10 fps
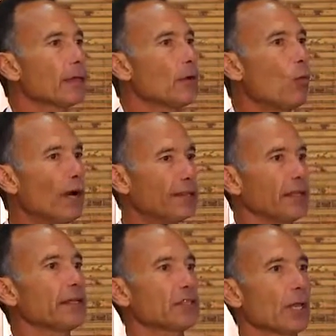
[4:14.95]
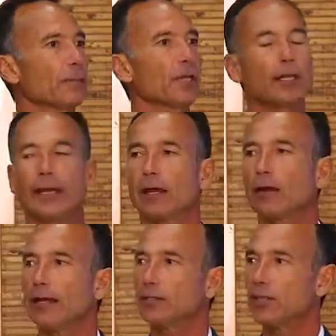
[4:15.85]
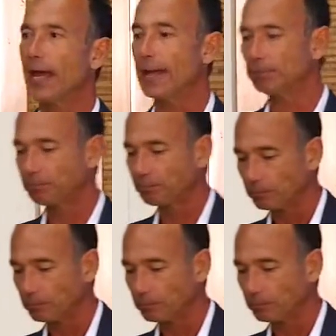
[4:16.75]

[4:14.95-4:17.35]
one thing has come clear is that